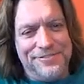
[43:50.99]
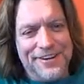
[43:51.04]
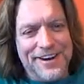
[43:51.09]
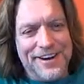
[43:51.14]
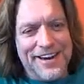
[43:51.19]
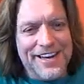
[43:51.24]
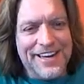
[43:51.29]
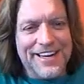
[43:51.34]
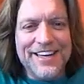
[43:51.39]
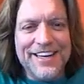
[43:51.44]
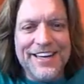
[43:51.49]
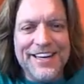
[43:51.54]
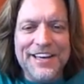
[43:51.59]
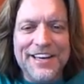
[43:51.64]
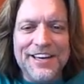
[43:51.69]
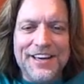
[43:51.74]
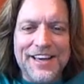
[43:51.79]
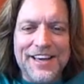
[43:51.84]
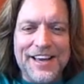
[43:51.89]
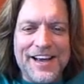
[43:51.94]
Frank.
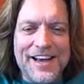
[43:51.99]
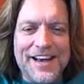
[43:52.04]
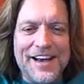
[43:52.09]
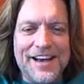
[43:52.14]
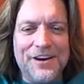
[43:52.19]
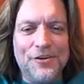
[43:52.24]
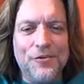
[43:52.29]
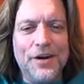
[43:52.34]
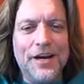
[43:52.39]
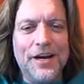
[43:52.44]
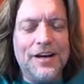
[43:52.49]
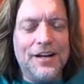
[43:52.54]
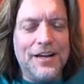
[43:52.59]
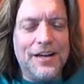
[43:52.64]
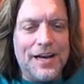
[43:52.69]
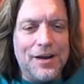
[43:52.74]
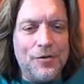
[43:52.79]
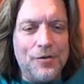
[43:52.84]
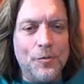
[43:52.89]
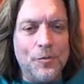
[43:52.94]
Yeah, well,
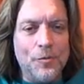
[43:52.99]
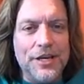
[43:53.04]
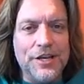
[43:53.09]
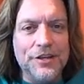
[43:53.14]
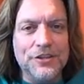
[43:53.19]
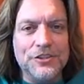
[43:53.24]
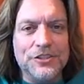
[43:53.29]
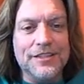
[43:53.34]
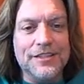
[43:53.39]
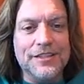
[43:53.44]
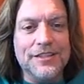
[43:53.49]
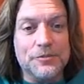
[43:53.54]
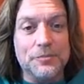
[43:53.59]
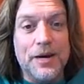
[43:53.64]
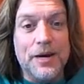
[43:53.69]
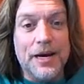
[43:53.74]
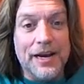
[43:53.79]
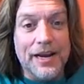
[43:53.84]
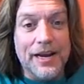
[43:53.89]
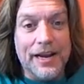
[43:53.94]
I won't be using this
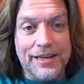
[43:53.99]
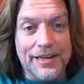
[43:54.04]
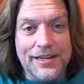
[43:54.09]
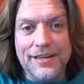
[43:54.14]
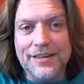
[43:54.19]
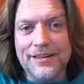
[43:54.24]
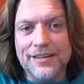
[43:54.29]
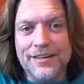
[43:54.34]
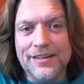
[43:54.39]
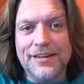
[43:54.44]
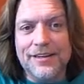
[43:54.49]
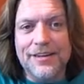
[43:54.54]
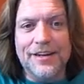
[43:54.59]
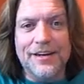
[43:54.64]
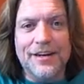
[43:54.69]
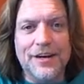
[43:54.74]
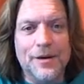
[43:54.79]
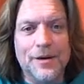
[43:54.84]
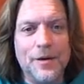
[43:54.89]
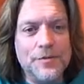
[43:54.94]
mic.
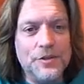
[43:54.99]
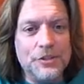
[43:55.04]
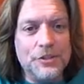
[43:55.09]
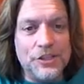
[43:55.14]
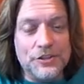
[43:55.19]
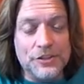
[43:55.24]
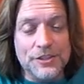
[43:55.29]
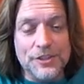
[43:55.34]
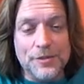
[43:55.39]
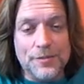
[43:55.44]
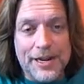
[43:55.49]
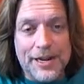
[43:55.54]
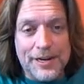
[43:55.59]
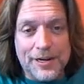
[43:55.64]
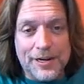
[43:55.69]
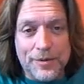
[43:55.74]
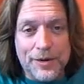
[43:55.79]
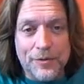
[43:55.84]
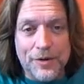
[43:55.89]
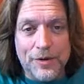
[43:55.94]
Uh, I'm just using the
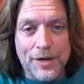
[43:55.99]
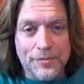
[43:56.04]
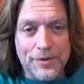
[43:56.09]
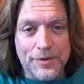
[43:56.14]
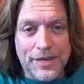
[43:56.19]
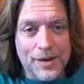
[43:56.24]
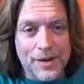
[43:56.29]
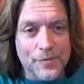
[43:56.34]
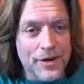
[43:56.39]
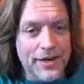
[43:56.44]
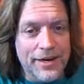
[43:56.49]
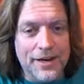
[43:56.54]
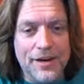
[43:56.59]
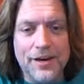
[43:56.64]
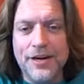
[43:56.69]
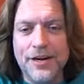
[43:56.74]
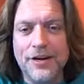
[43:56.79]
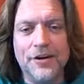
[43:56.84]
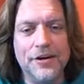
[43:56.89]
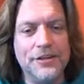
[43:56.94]
mic on my webcam right now.
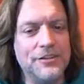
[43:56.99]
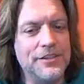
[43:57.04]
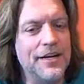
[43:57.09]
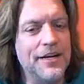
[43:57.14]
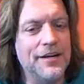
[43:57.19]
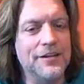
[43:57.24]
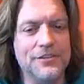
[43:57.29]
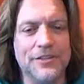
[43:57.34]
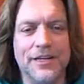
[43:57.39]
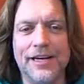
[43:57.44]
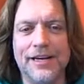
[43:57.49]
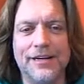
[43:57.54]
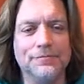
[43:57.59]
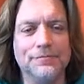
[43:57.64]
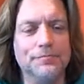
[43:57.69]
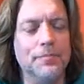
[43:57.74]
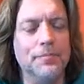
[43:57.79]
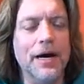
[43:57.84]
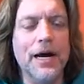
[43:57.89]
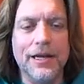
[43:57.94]
I know it sounds
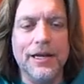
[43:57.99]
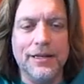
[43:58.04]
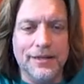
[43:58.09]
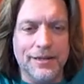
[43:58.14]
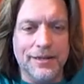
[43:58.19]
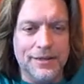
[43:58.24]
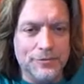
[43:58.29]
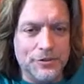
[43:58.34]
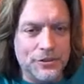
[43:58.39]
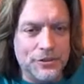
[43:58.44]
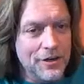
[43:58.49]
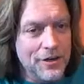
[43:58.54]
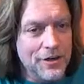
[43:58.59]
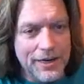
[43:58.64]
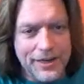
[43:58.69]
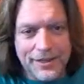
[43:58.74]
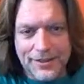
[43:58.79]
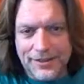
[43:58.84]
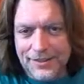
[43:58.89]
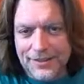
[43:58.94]
like but I'm
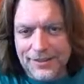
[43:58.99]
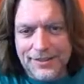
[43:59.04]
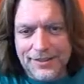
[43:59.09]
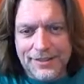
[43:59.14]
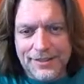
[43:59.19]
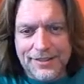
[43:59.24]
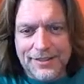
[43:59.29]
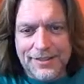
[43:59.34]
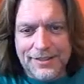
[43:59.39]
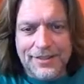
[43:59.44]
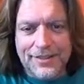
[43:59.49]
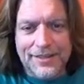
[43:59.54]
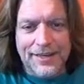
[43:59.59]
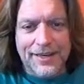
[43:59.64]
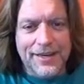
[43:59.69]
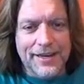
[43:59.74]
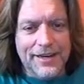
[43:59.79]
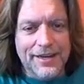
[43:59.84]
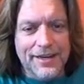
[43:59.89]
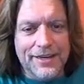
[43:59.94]
sorry.
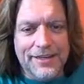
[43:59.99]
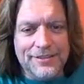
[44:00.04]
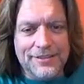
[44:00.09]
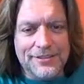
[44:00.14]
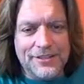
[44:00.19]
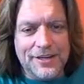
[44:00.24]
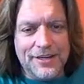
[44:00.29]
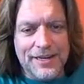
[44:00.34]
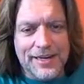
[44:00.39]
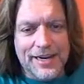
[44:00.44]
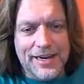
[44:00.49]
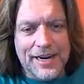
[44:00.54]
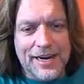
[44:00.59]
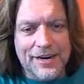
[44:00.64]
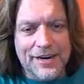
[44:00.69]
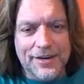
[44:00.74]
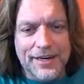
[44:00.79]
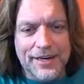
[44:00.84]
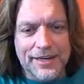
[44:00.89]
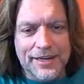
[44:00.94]
Yeah, it's all I
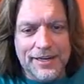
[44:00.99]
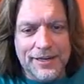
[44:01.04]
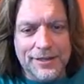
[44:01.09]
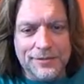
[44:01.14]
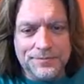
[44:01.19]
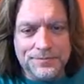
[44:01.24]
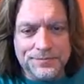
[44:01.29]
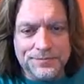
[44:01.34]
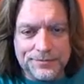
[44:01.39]
got right now.